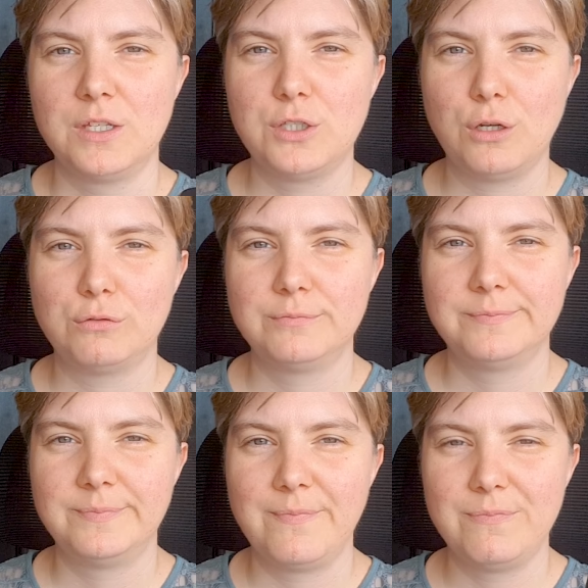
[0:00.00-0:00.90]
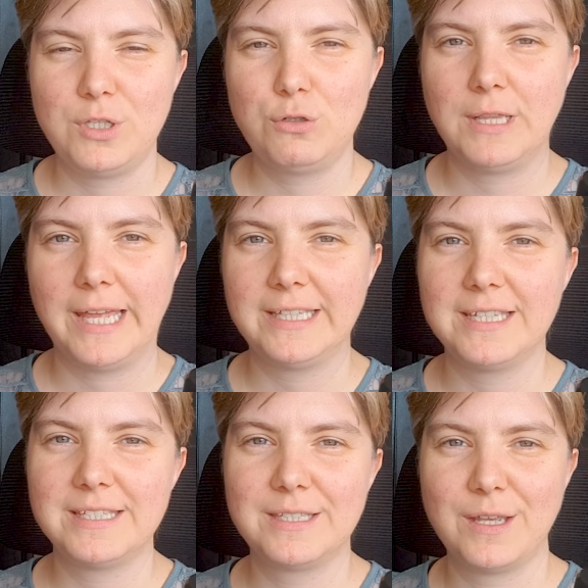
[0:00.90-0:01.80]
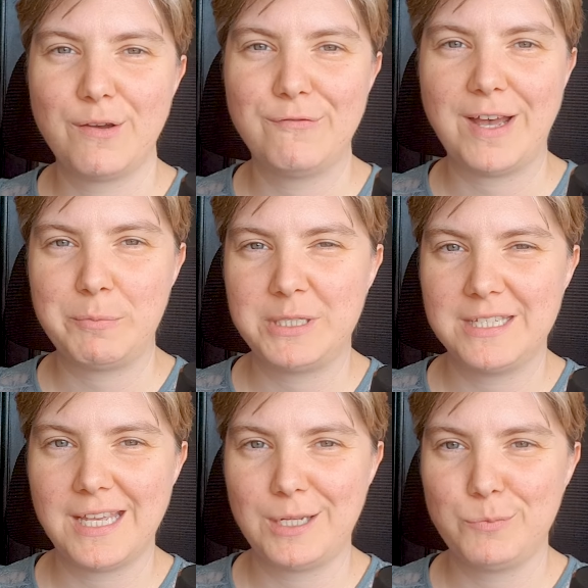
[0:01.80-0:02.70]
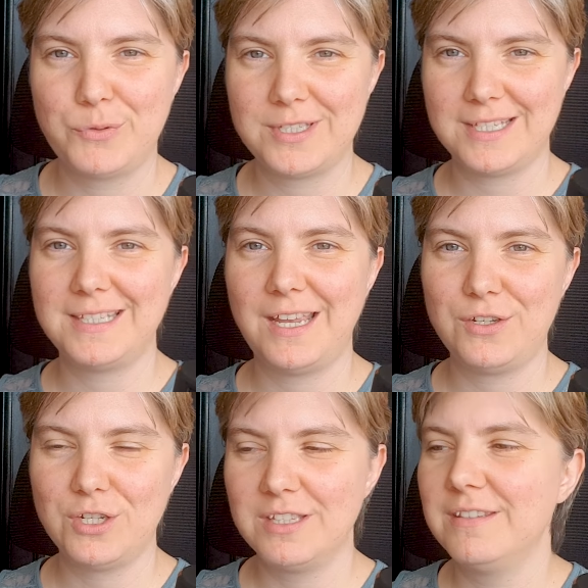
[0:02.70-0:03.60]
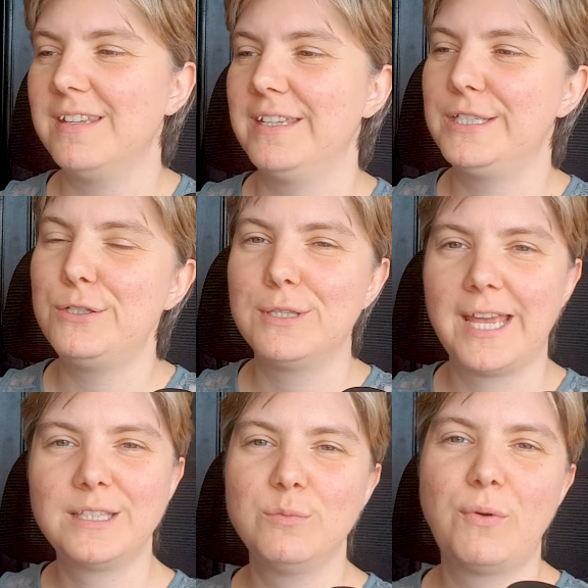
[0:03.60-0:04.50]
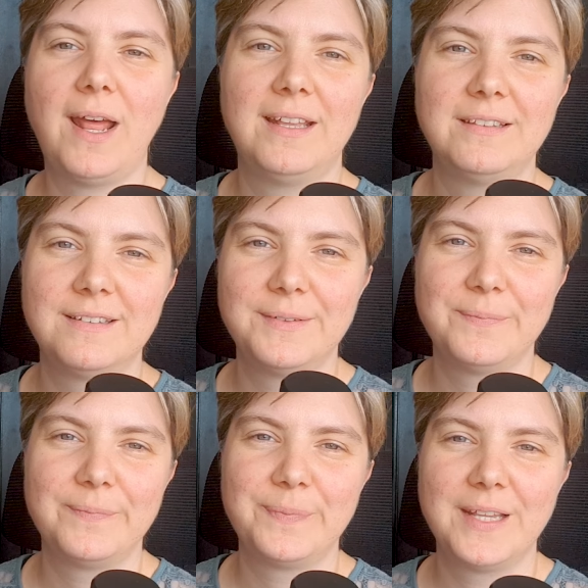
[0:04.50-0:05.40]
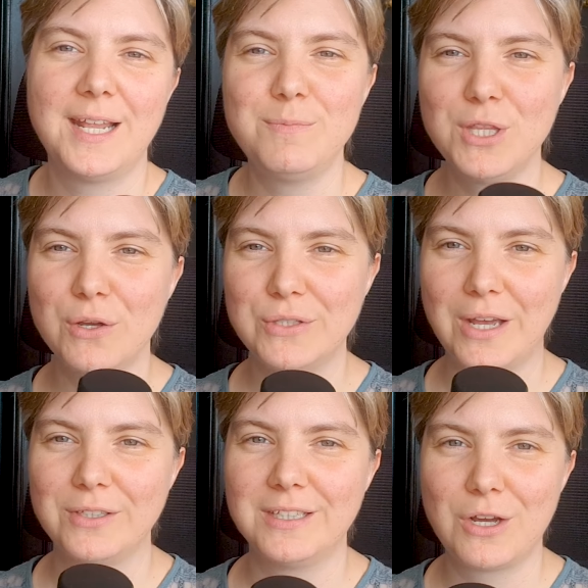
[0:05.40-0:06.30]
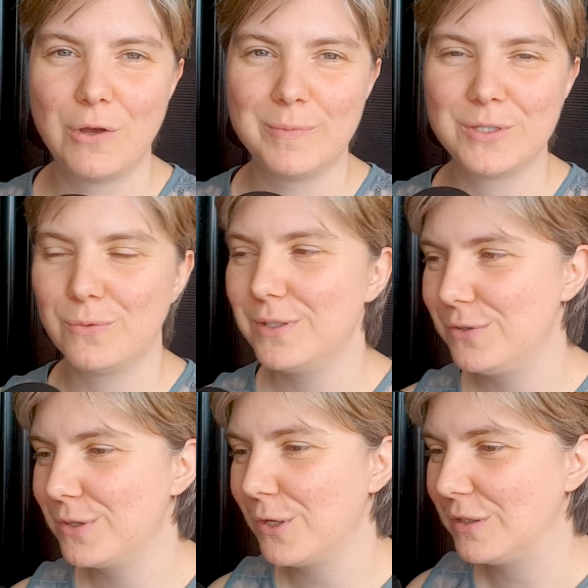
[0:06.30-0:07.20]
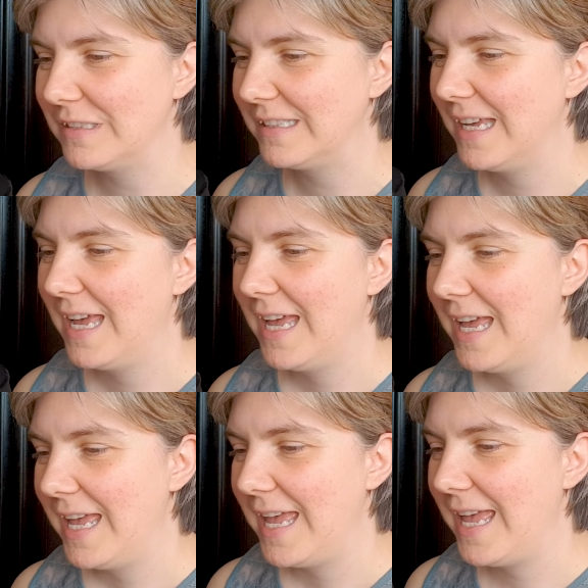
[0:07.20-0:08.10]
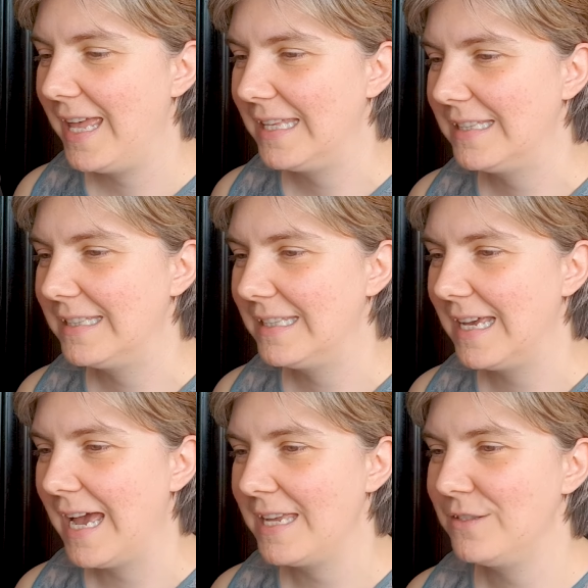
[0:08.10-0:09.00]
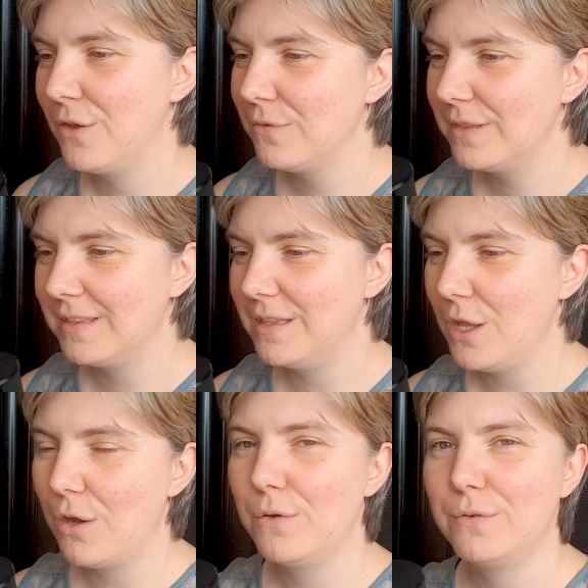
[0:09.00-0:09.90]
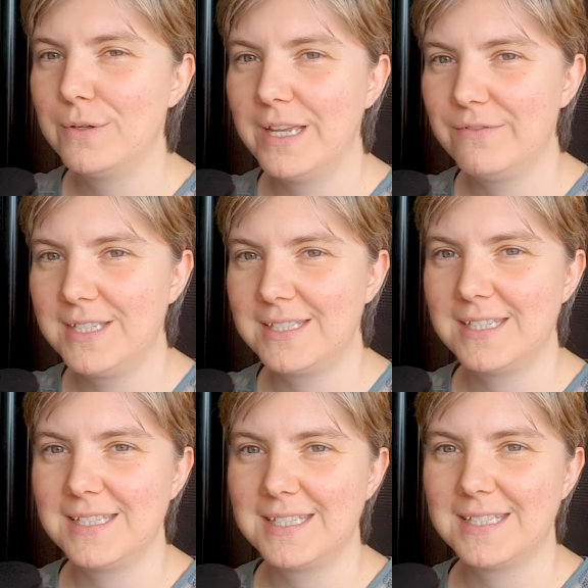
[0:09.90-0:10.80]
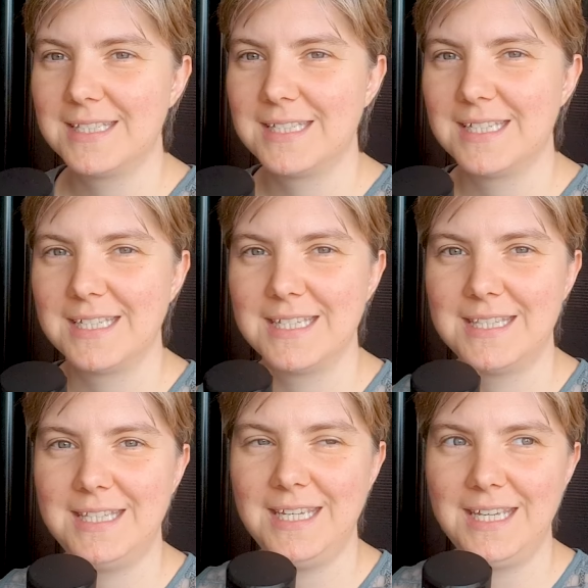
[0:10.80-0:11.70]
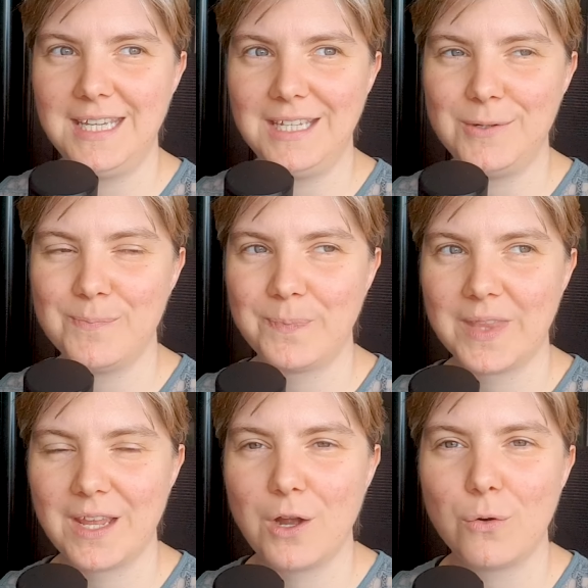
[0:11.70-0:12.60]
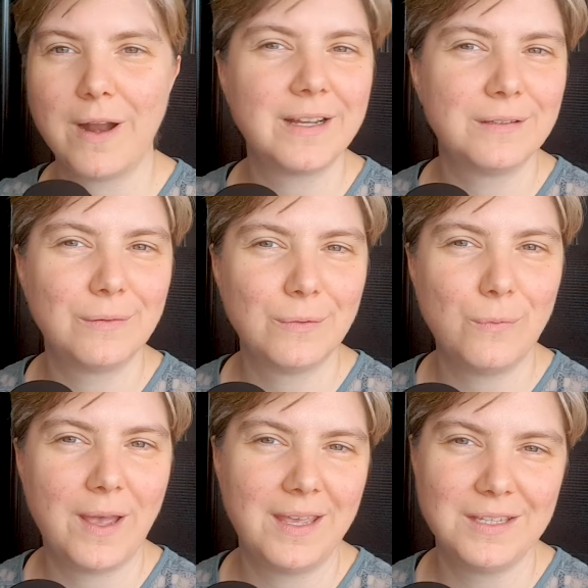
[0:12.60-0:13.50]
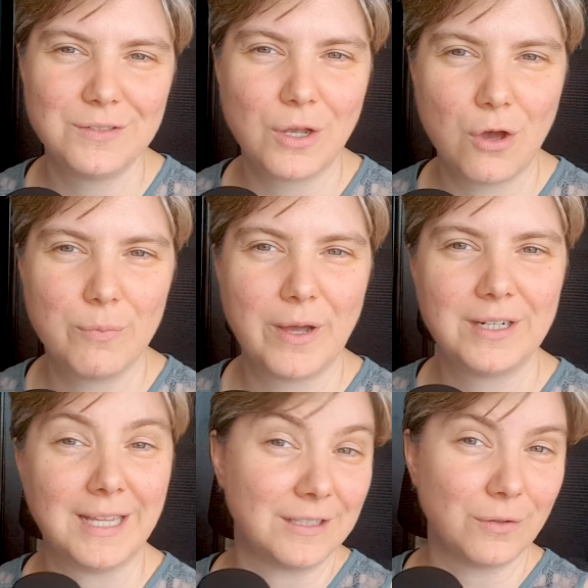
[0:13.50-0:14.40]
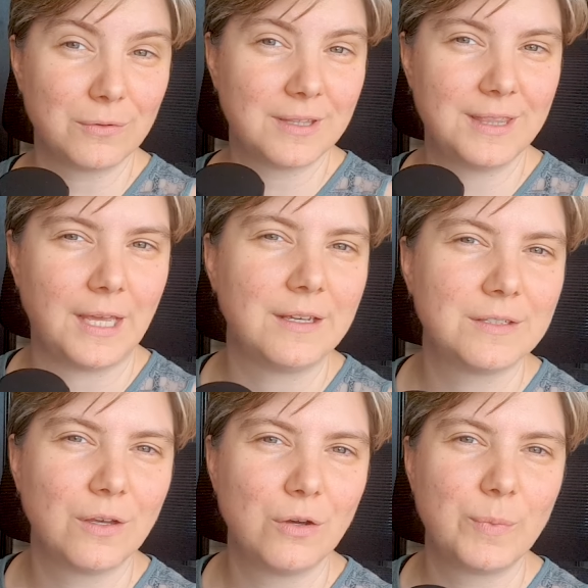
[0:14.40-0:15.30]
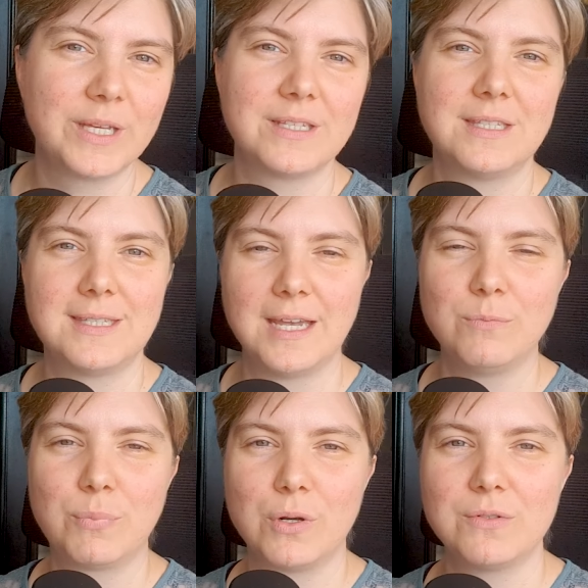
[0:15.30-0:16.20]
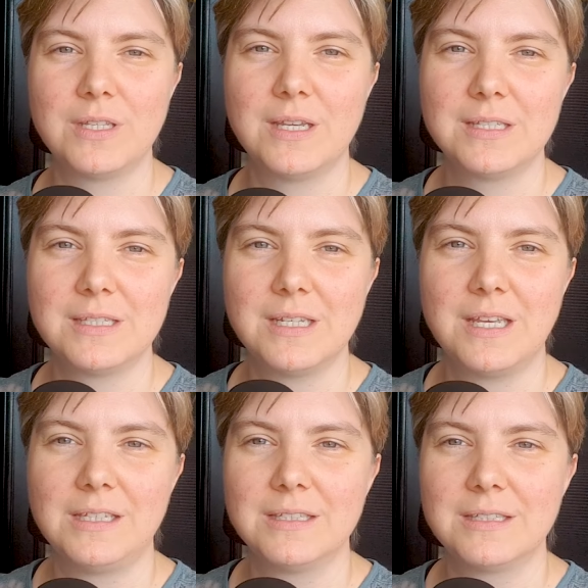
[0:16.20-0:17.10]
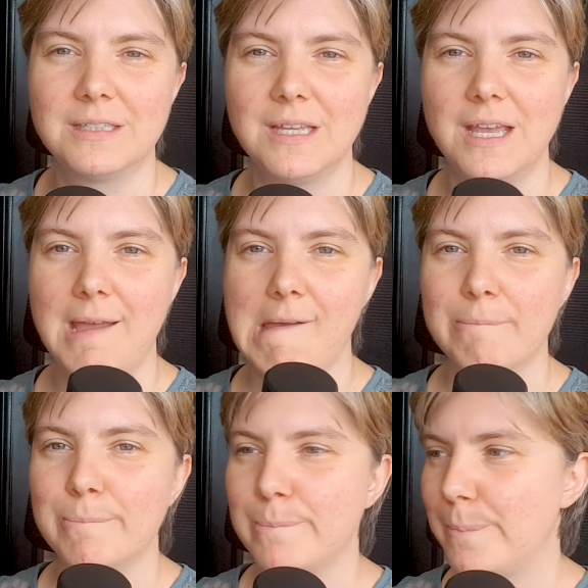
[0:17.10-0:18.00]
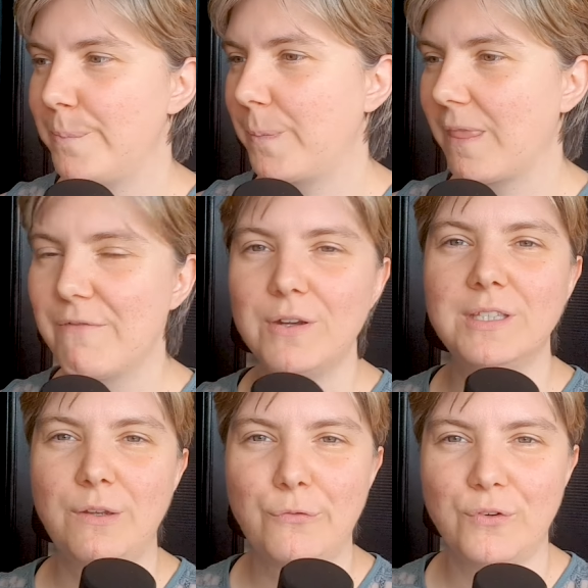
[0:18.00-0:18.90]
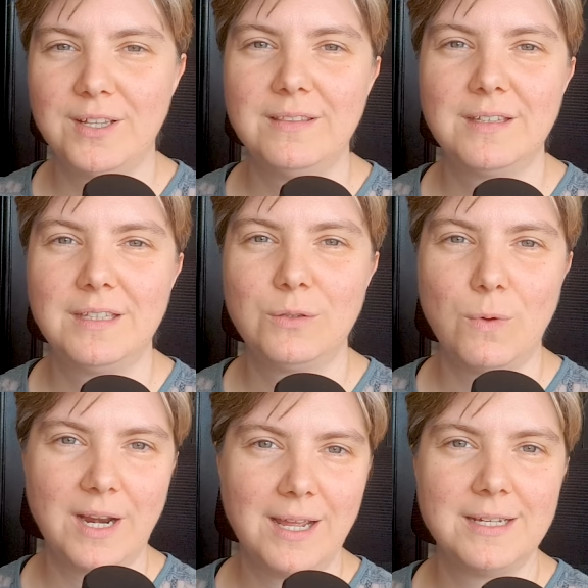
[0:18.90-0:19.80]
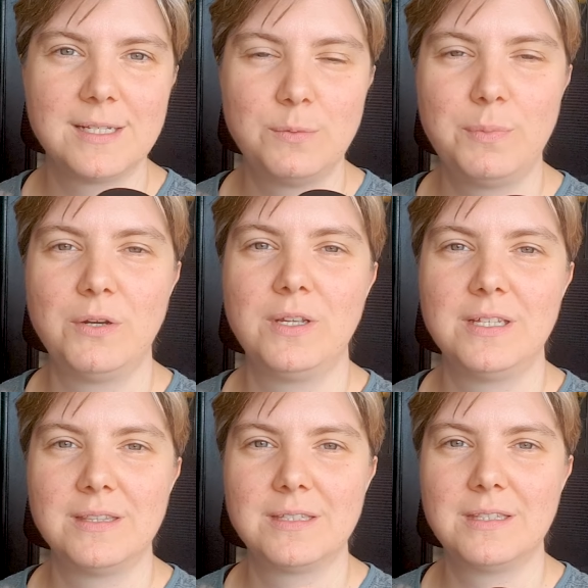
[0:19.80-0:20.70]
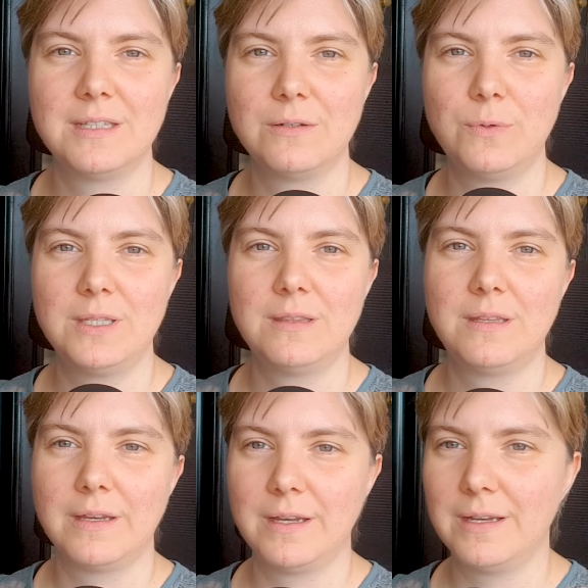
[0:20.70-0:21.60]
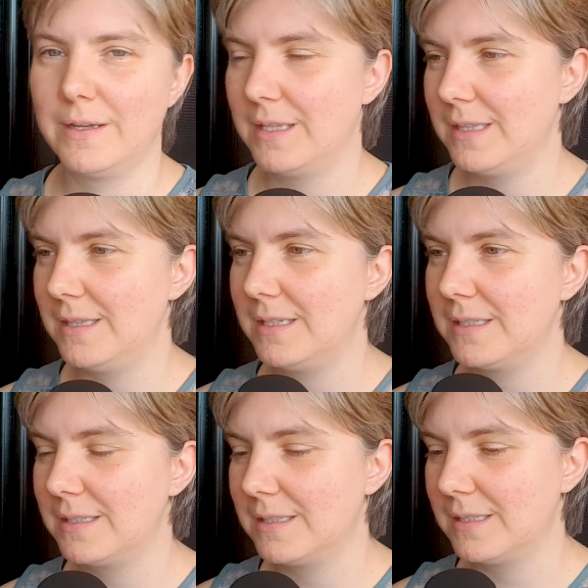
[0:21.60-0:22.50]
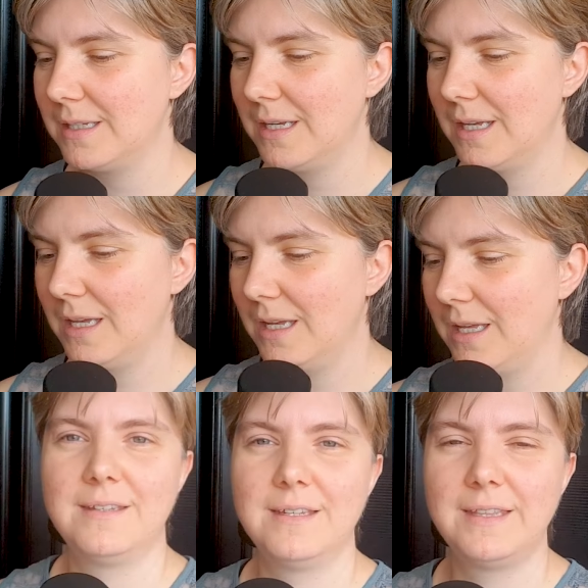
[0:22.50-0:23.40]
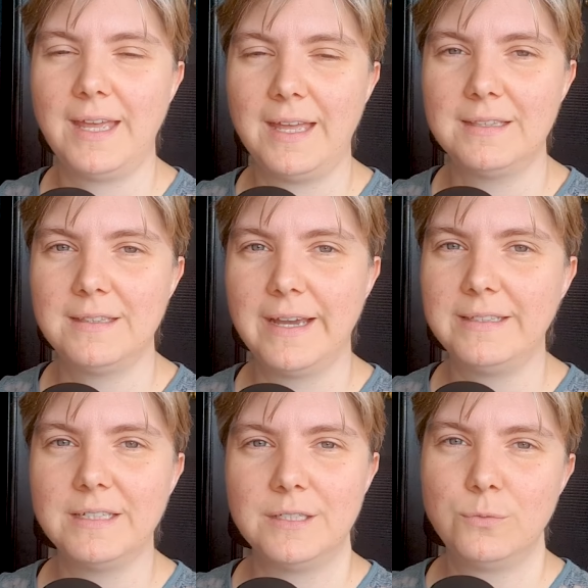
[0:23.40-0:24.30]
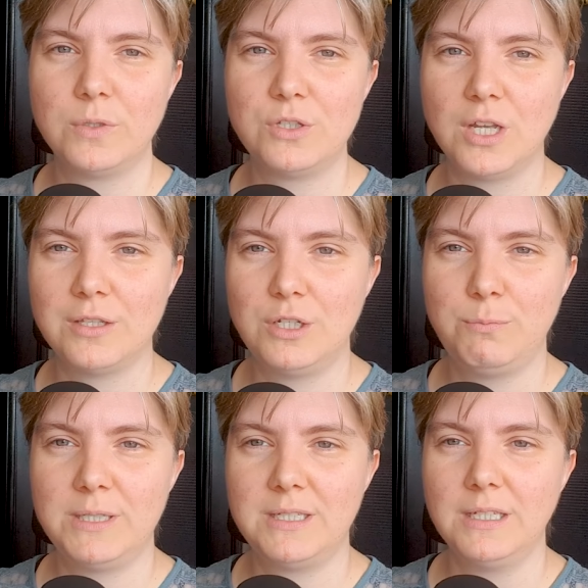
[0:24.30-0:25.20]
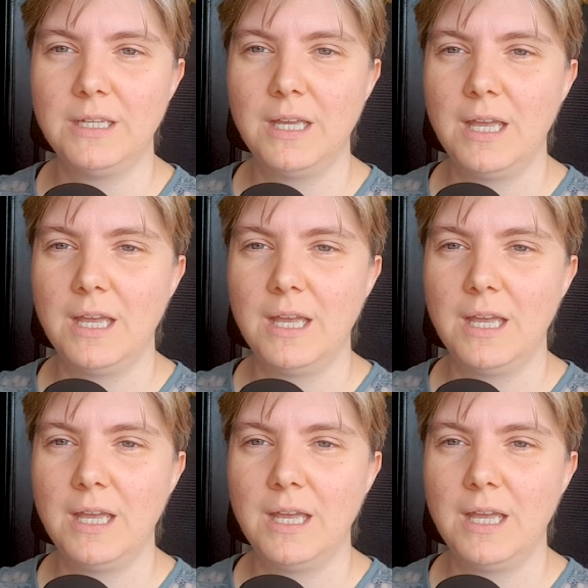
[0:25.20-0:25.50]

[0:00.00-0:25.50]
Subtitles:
So, did you like this vibe design presentation? Did you like the brand? Let me know down in the comments what you thought. And I don't know if this is the correct way to go about it. I don't think so, because design process is very different than what I experienced with this test that I did with ChatGPT.